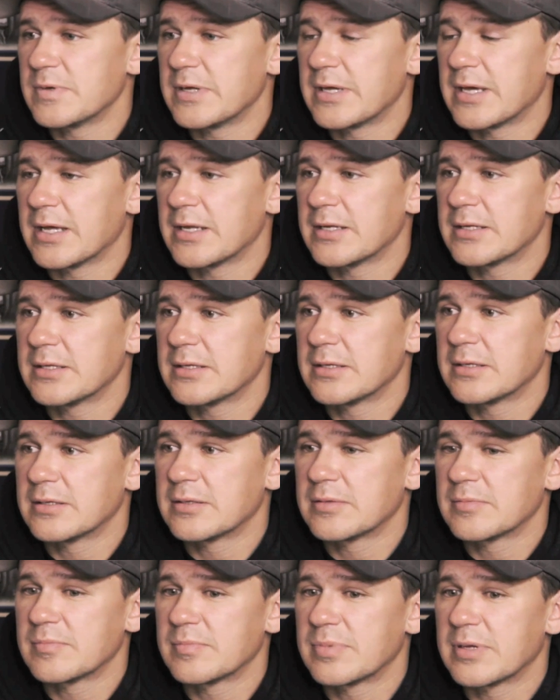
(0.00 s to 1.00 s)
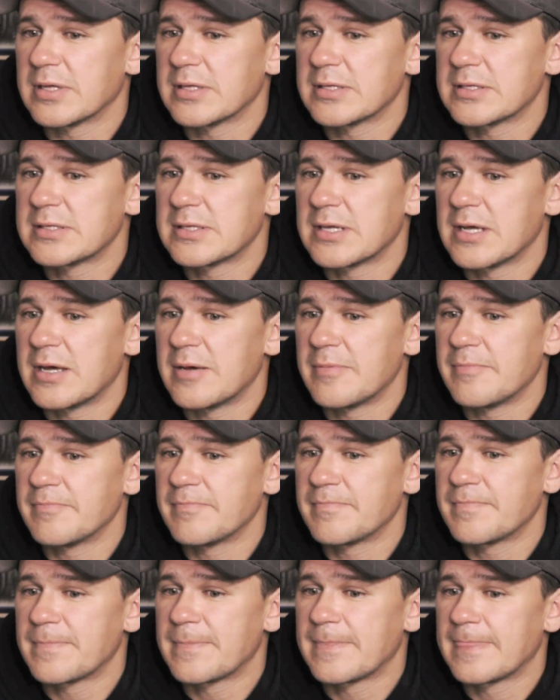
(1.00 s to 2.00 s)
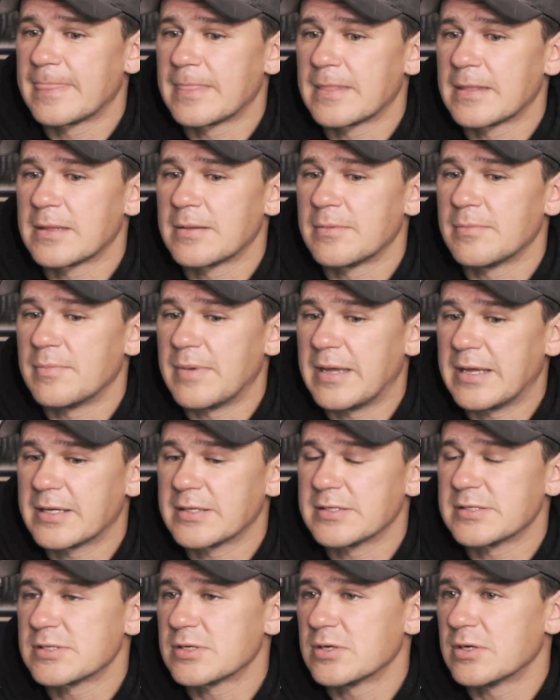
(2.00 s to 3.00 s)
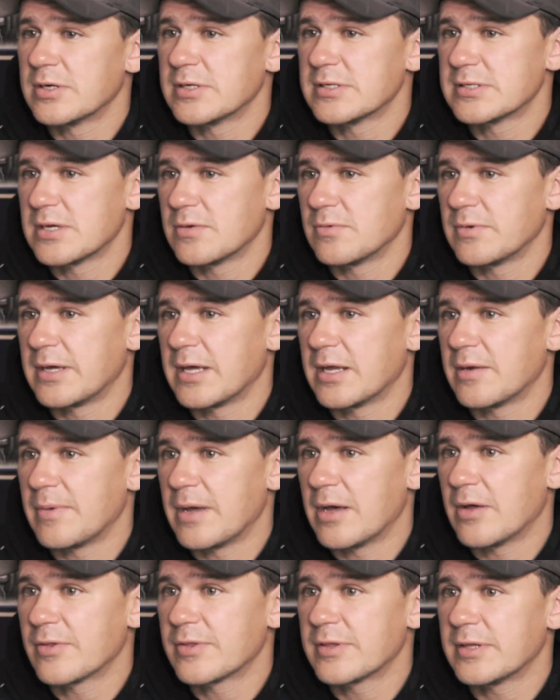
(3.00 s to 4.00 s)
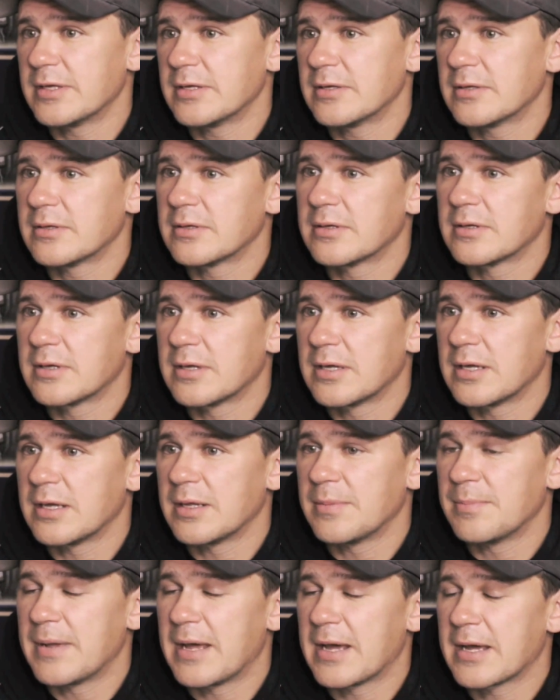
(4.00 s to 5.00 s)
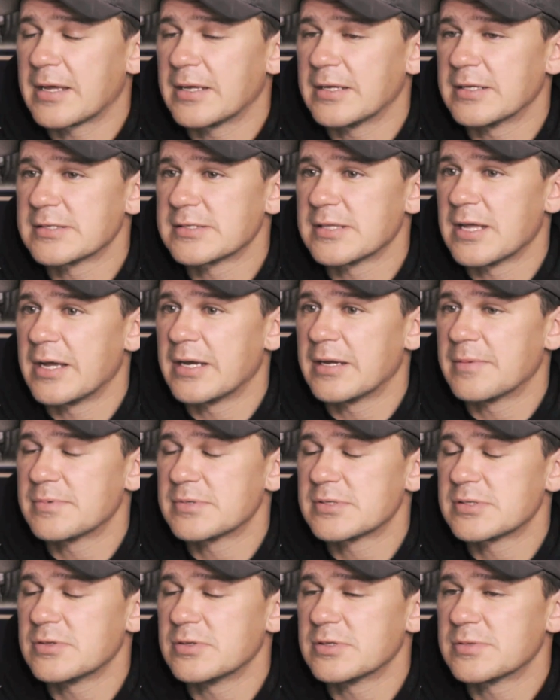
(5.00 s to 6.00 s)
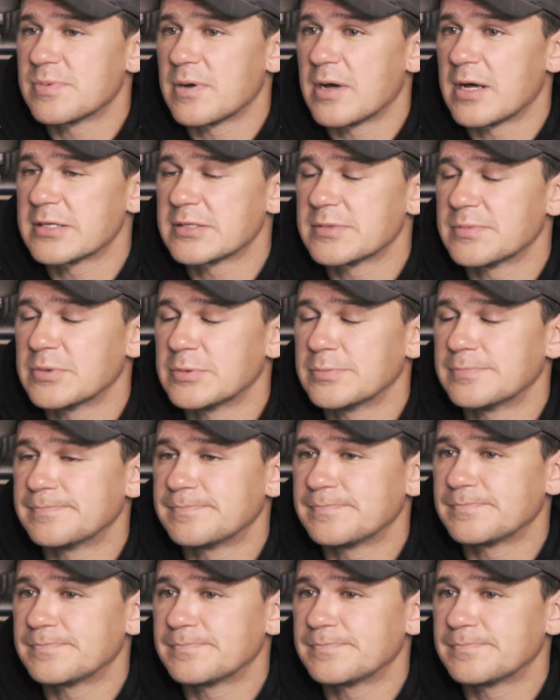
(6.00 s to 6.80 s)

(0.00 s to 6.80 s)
weekend, but main concern is that we get him healthy and back in this lineup as soon as possible.